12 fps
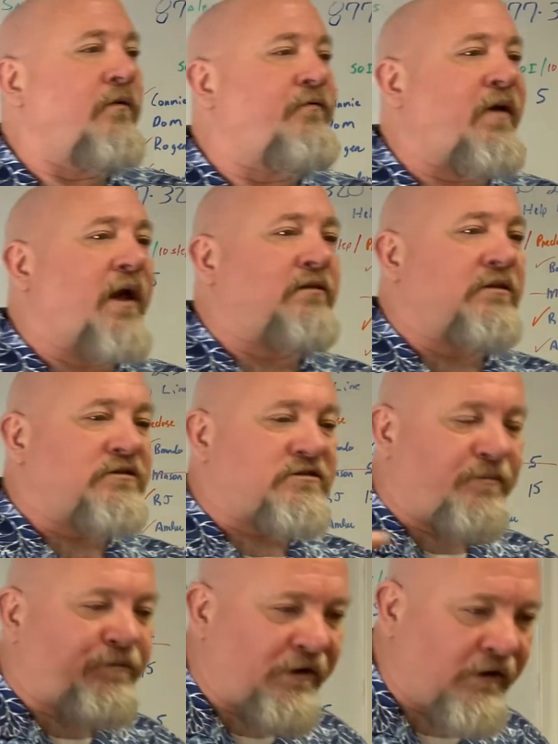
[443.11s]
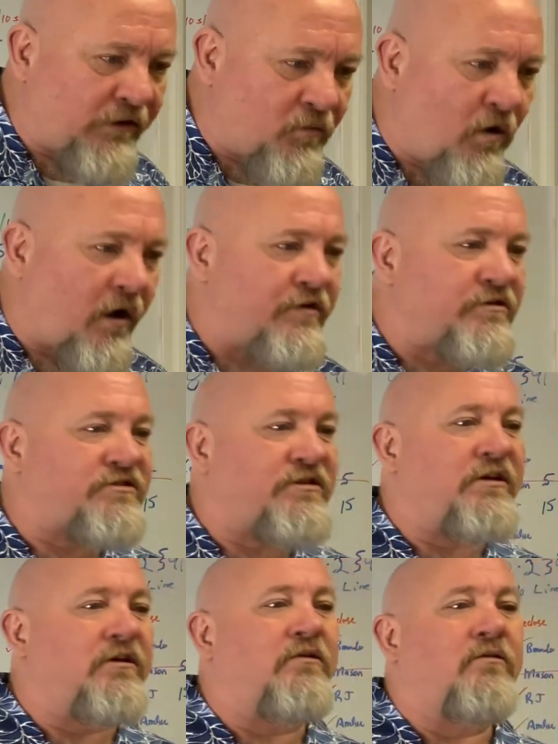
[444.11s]
fact that it's completely water
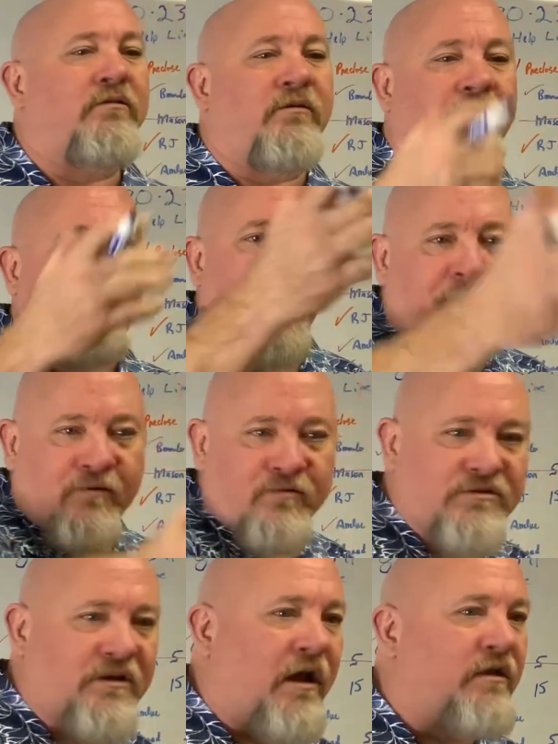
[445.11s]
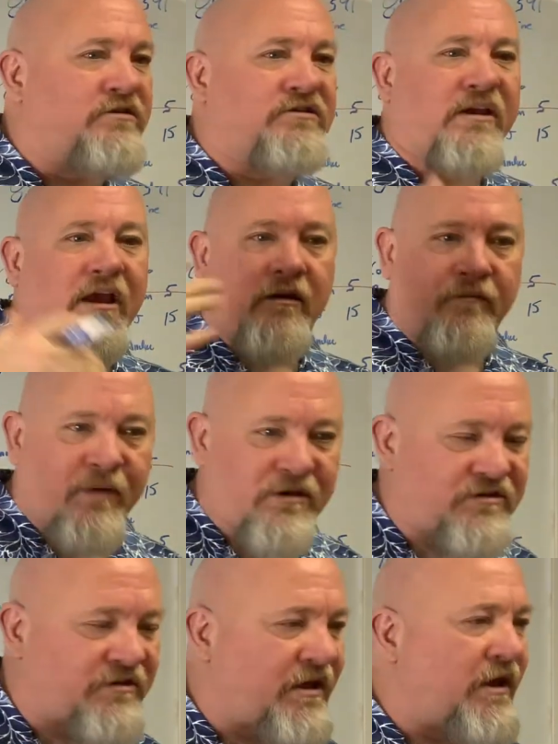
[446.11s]
sealed, and cabinetry style is, again, you
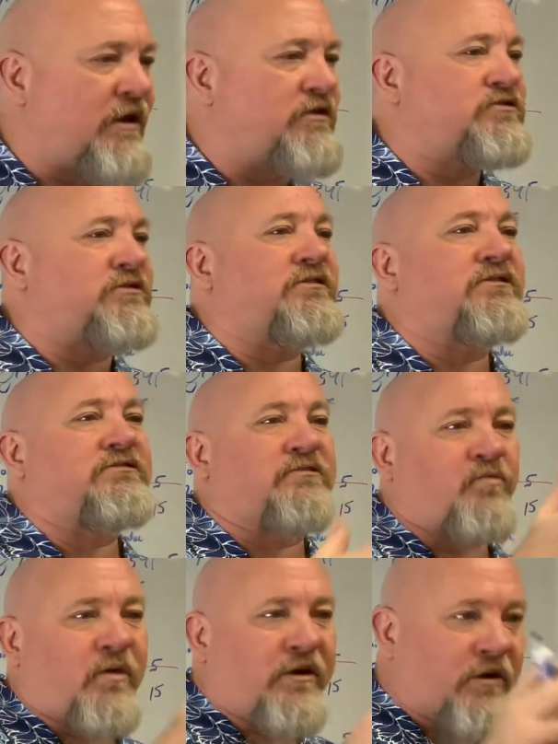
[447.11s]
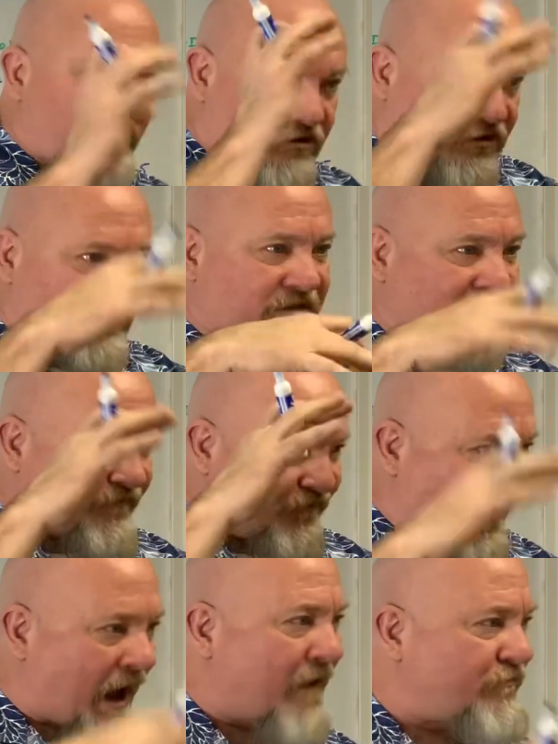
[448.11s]
mentioned the hinges and windows. You just get
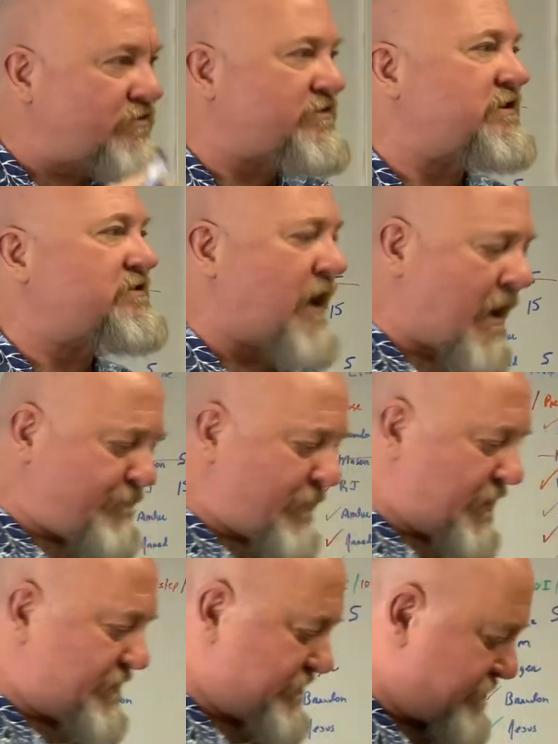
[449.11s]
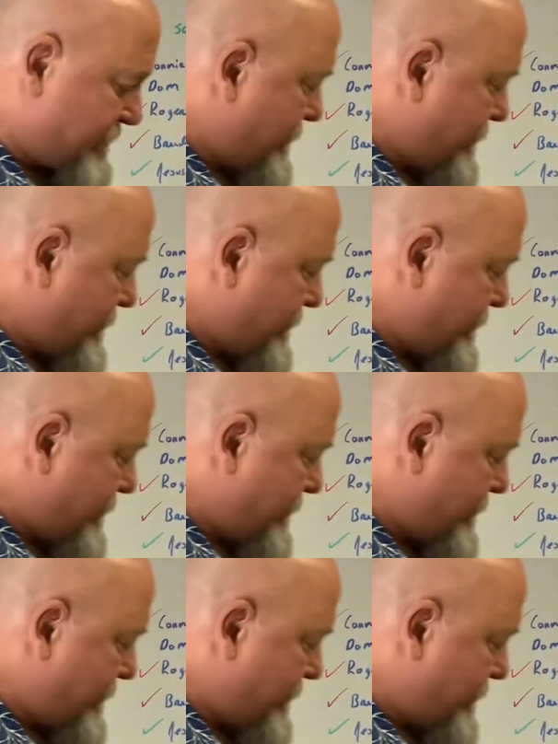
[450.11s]
5 or 6 hot buttons,